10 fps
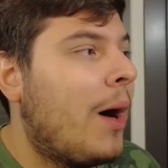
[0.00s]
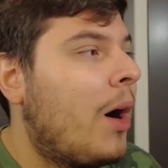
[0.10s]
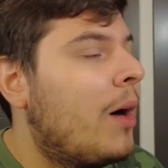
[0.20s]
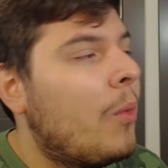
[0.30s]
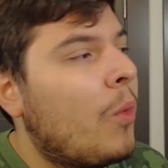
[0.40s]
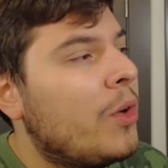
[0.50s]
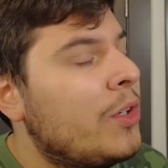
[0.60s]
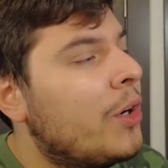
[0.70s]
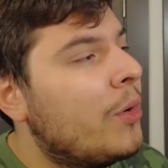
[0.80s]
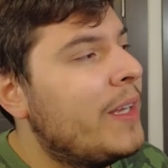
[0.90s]
Uh, you
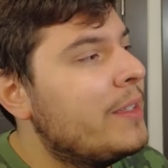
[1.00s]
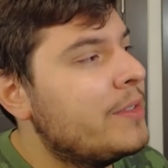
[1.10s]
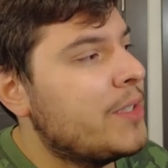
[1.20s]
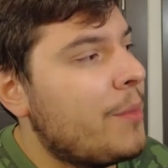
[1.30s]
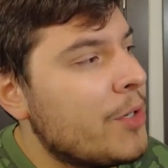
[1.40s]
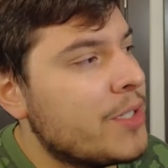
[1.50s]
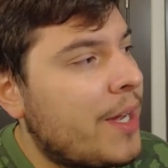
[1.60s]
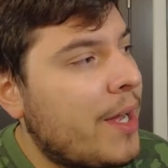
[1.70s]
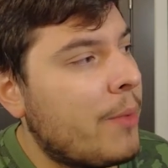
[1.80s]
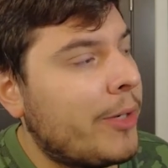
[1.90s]
know, in the
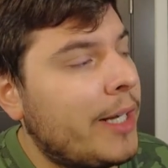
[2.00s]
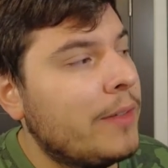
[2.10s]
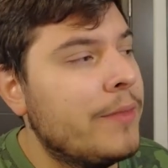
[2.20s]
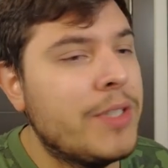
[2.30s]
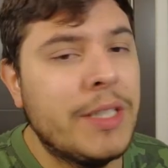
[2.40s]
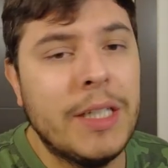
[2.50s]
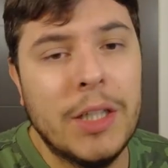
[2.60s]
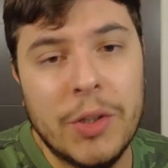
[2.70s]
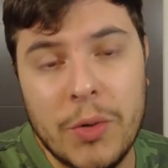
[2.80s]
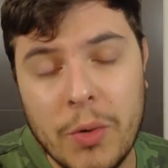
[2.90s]
summertime when I lived in
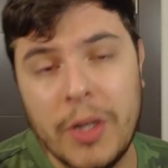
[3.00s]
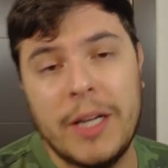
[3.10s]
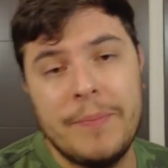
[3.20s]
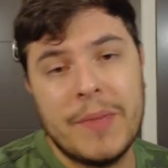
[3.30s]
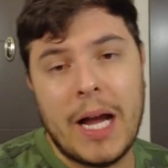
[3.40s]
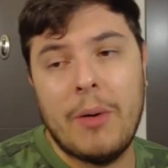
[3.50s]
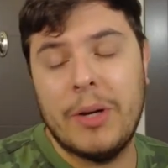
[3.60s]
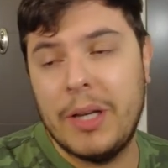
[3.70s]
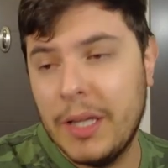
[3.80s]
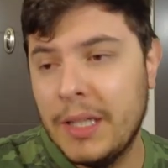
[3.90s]
Illinois, I
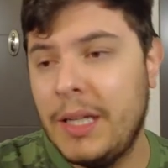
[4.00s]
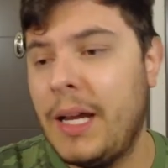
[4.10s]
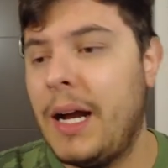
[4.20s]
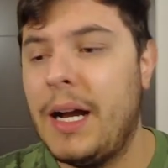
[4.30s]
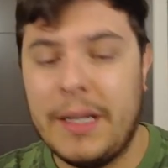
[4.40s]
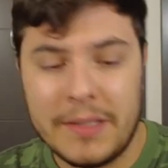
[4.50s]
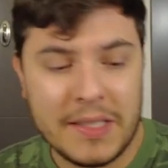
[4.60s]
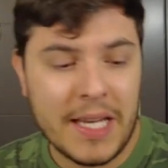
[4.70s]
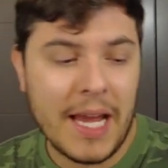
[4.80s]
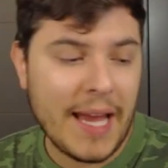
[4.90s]
would uh,
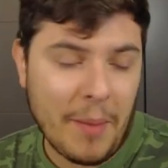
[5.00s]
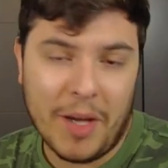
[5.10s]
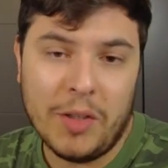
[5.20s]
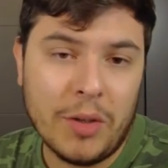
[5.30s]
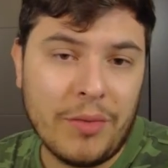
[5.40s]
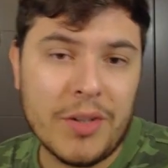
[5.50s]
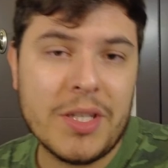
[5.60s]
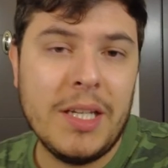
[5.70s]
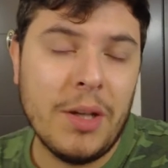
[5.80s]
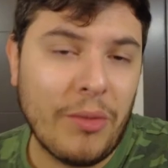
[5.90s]
stay at my
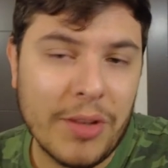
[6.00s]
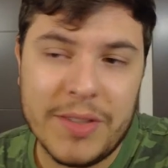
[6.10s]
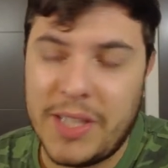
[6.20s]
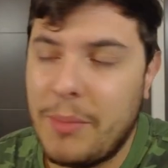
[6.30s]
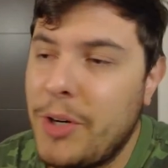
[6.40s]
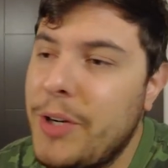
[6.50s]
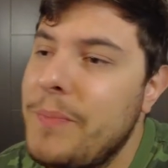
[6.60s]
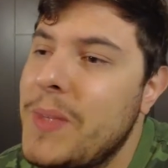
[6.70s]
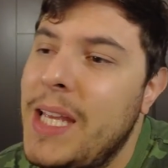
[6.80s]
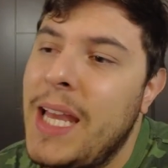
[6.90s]
university over the
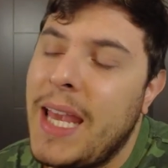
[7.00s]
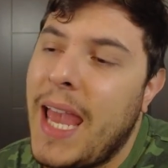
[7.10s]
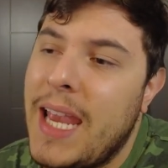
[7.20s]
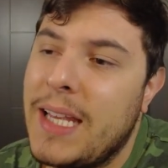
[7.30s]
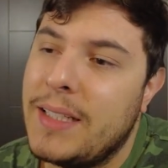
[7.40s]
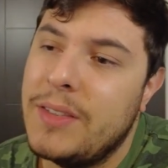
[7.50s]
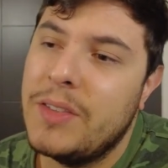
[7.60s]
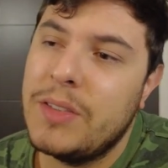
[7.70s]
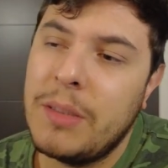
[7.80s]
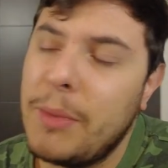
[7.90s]
summer
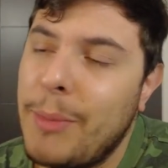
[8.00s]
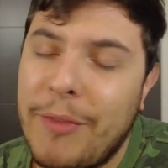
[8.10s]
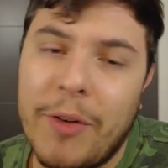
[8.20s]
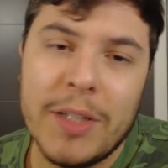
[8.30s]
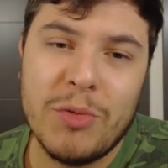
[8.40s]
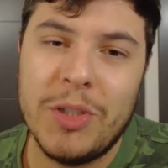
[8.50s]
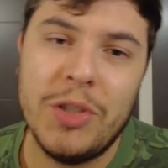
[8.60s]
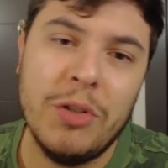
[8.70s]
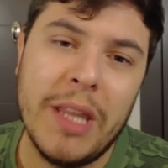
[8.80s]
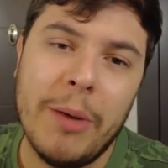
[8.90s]
and some of my friends would
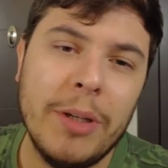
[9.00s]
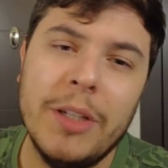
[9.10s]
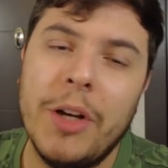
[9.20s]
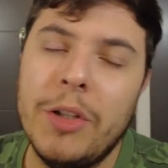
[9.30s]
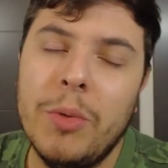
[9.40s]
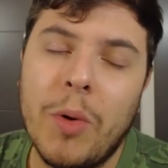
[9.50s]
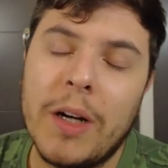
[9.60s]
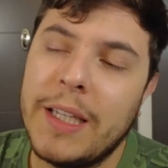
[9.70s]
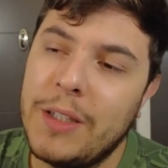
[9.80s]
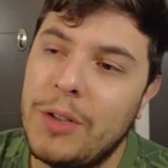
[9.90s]
too. They would, you know, you
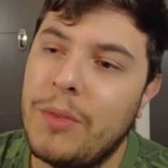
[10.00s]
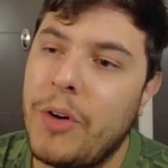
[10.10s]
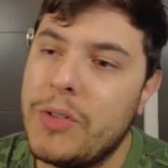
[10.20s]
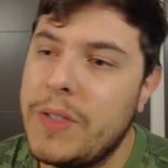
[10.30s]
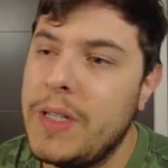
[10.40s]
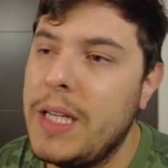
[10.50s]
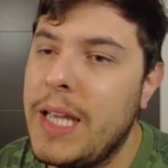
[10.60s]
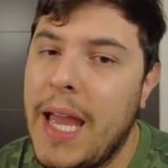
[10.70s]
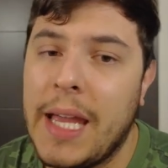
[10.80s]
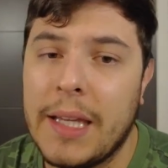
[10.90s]
work at the
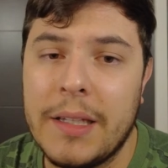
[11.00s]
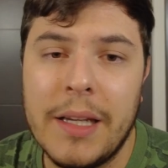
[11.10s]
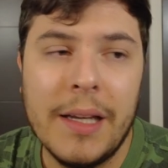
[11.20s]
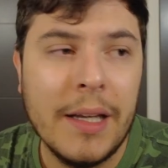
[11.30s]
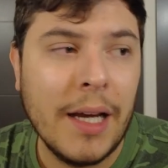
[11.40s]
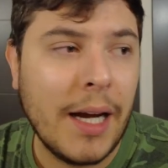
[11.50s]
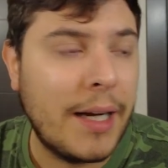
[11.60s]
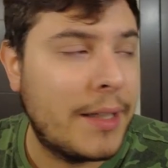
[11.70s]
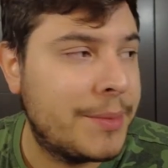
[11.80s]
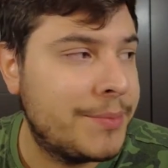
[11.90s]
university and
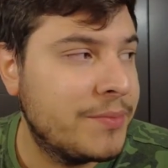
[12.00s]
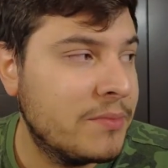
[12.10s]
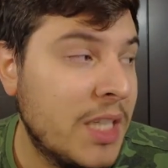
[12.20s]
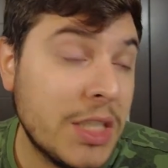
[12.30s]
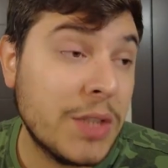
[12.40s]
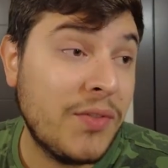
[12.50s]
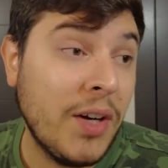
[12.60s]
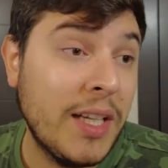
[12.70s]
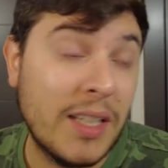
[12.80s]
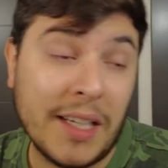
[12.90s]
um, it's just
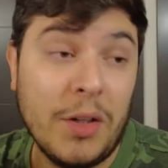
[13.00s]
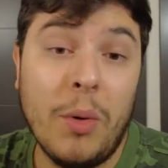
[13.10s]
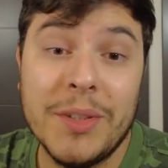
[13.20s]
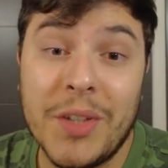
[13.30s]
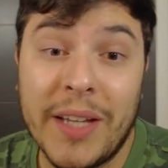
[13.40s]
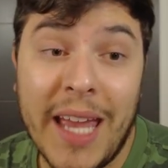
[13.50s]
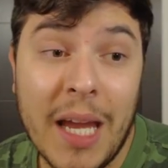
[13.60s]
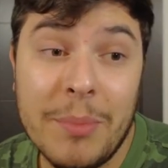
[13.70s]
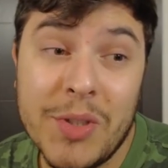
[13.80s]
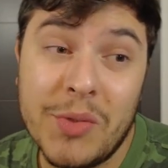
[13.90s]
fun. Like no one's on
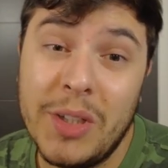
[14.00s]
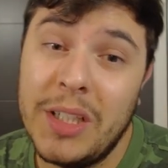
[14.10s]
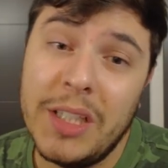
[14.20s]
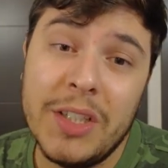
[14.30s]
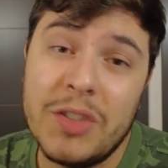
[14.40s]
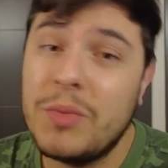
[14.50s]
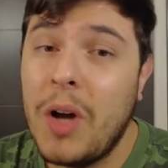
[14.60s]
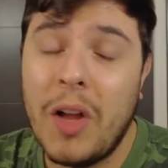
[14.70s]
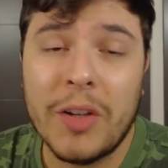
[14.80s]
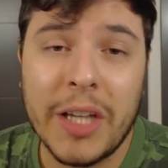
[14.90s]
campus really, just
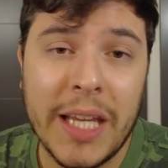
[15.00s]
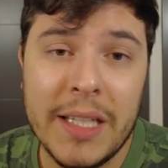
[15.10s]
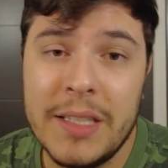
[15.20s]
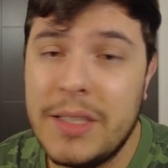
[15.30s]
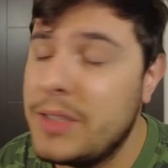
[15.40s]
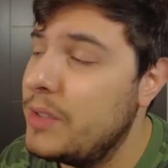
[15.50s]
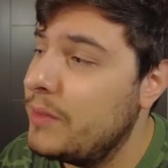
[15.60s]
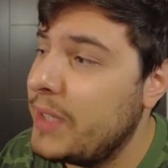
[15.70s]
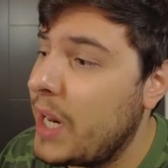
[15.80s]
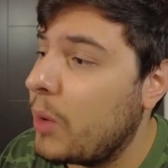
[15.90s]
other kids
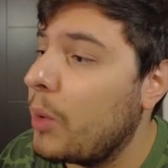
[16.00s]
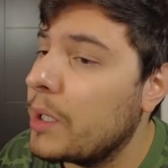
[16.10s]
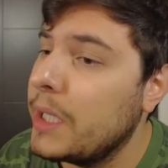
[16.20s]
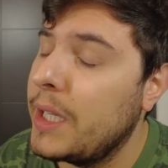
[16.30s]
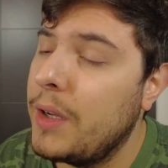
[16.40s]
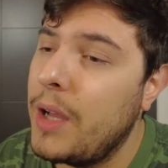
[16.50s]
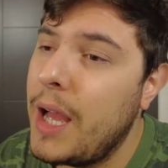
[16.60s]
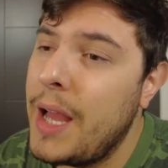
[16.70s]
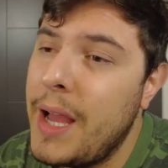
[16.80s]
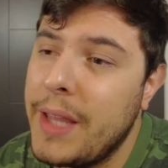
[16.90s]
that are working out
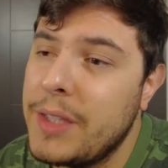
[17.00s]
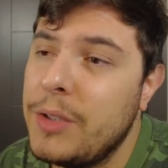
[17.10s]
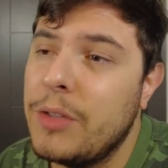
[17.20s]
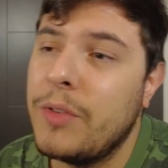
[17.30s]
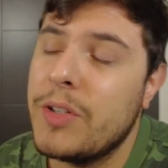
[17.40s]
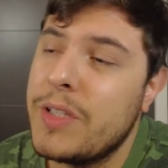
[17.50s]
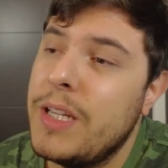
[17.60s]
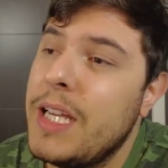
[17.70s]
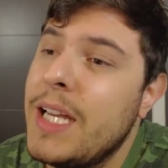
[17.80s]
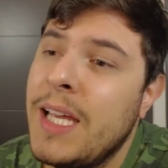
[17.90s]
at the
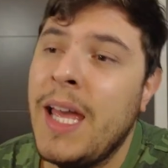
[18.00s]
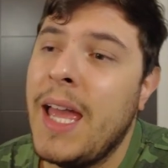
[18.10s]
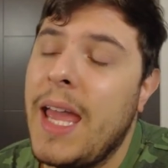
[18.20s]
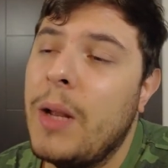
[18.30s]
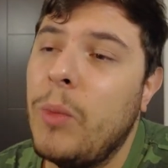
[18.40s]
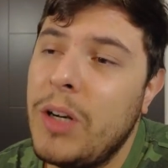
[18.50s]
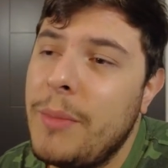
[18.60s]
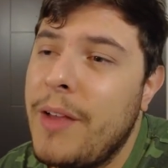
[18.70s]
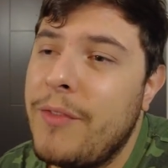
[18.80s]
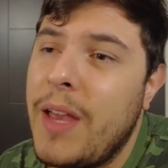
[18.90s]
university. And one of
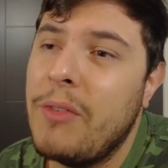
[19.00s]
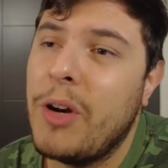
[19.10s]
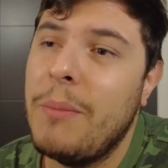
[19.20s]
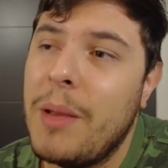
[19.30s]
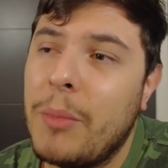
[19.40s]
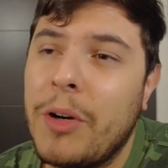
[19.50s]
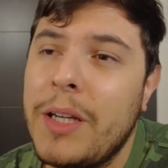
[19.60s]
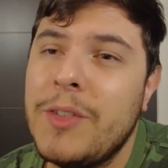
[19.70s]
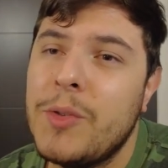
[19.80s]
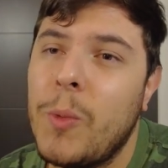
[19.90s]
my favorite
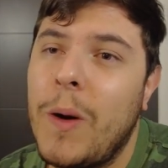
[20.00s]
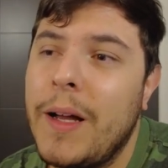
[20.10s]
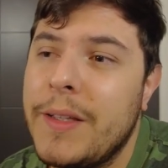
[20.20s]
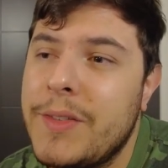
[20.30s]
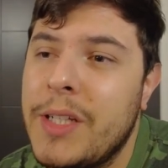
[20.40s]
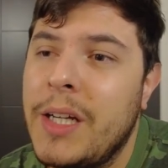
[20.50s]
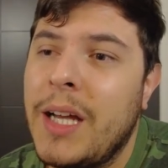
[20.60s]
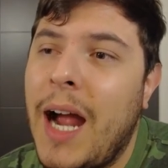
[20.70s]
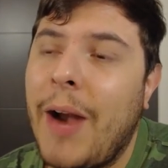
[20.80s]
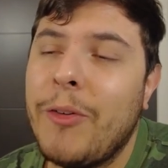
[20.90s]
memories was I